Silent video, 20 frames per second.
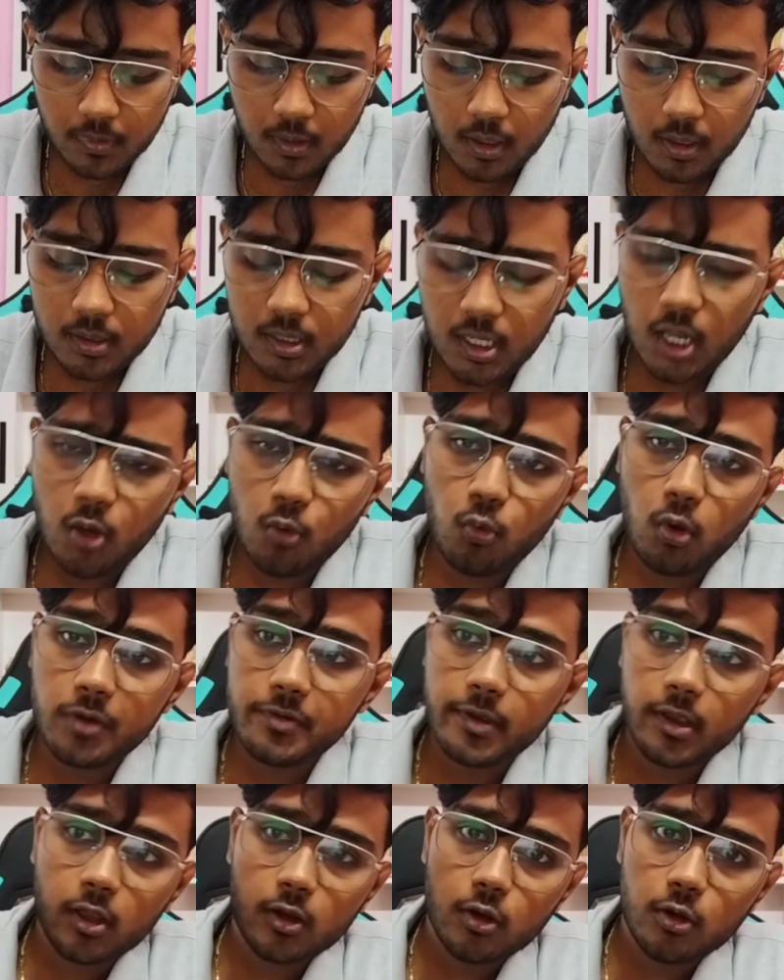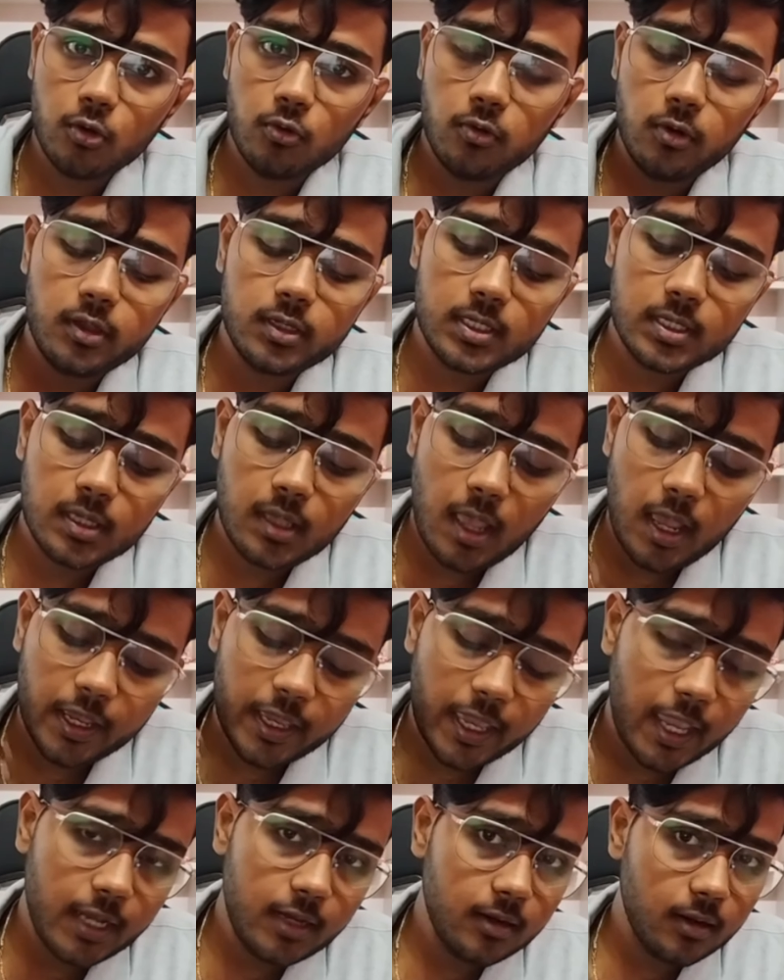Now what we're going to do is
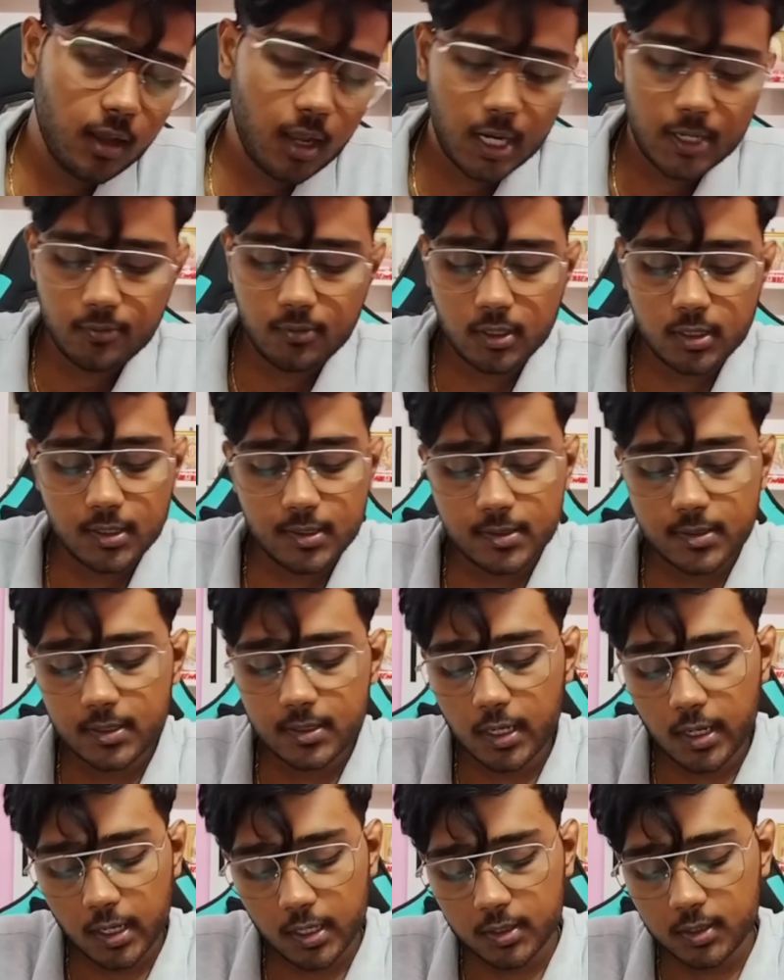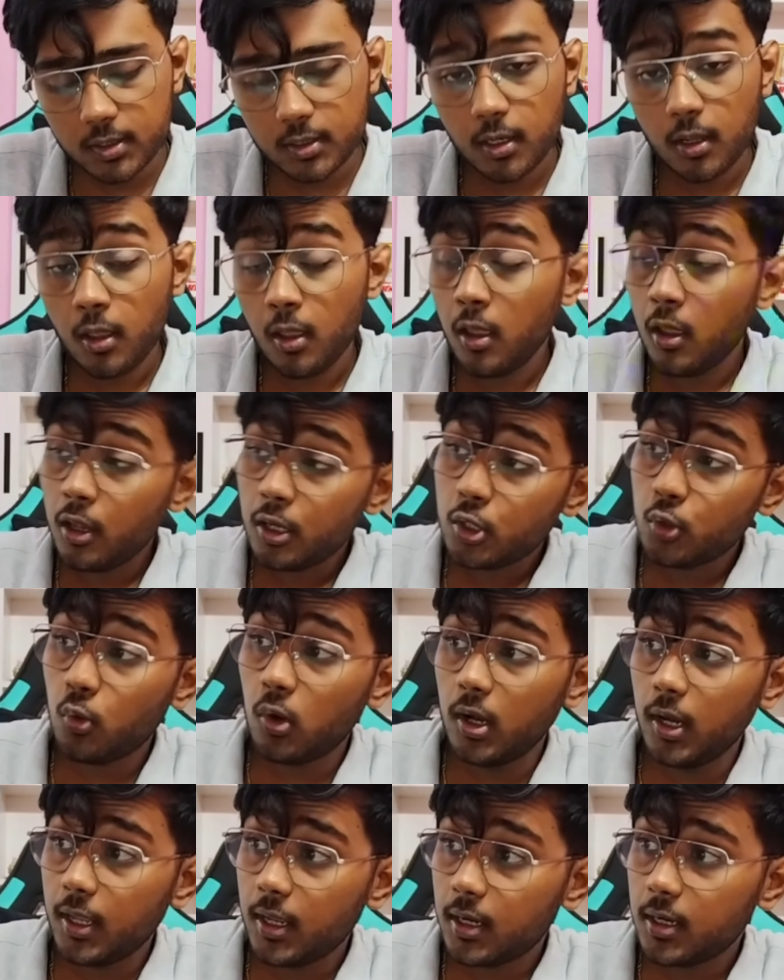again convert this list to a
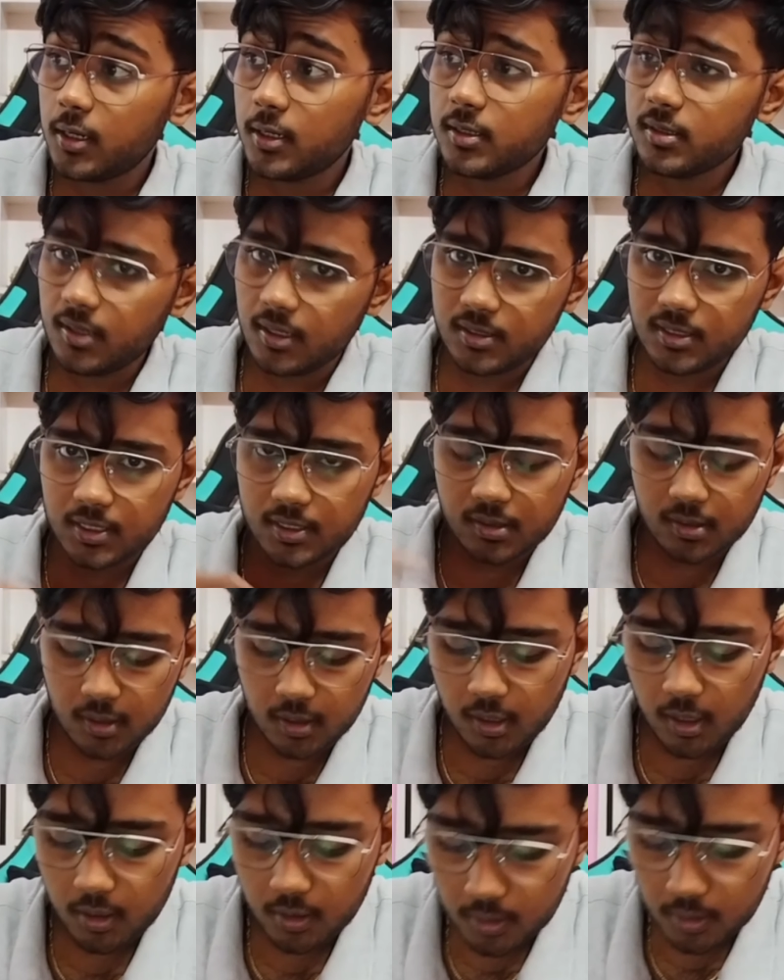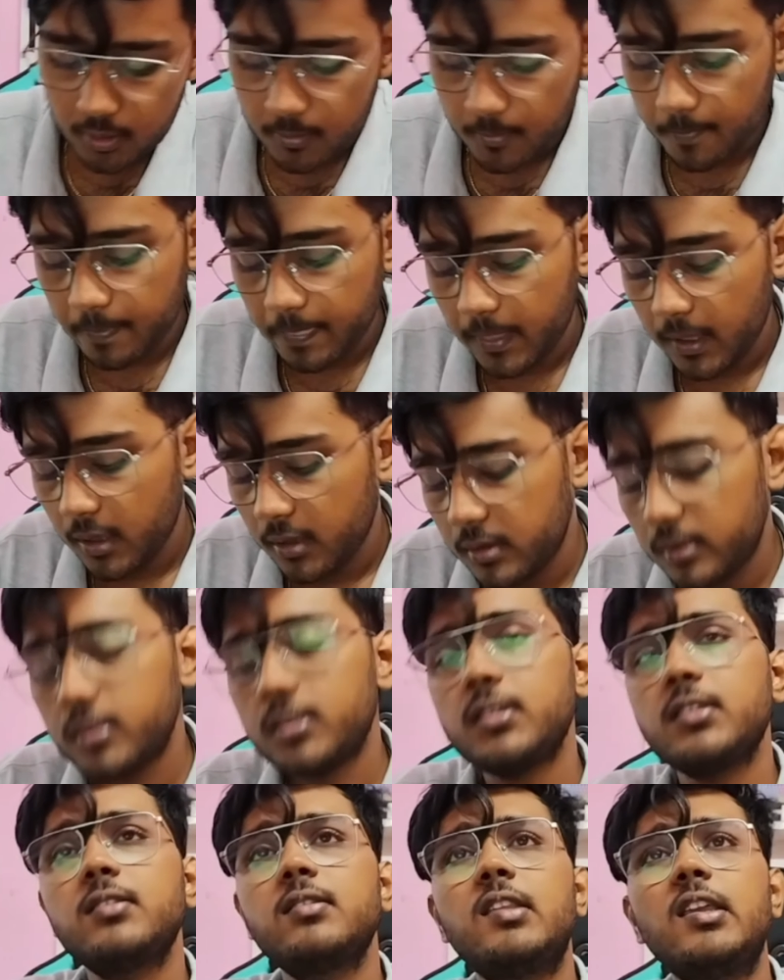linked list and just return it. This
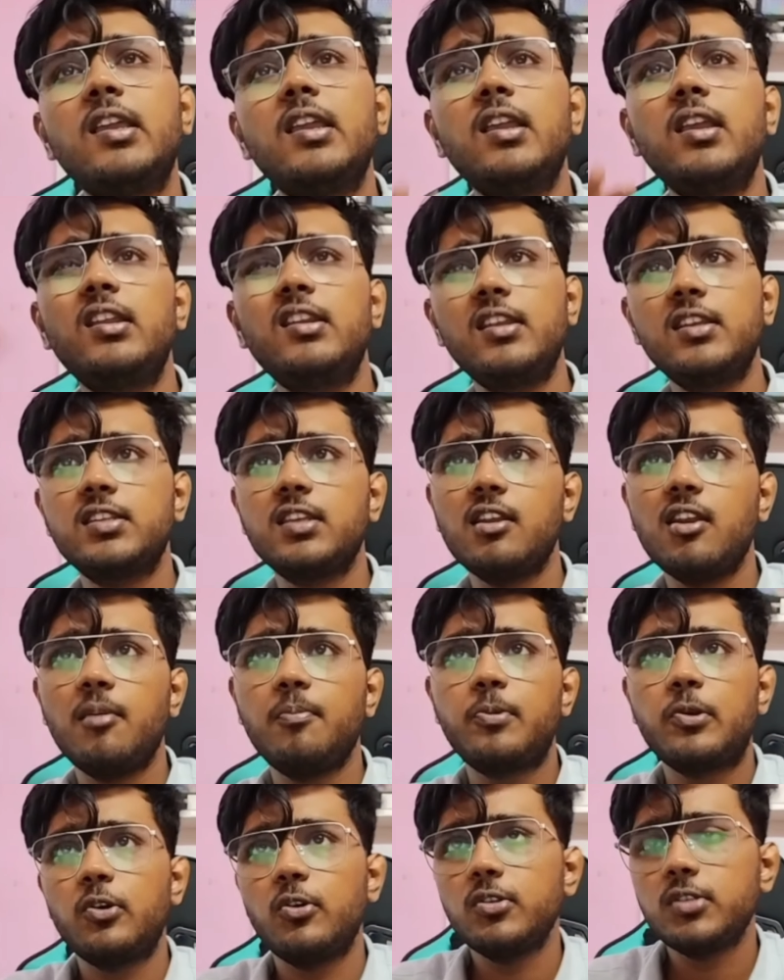is the initial approach.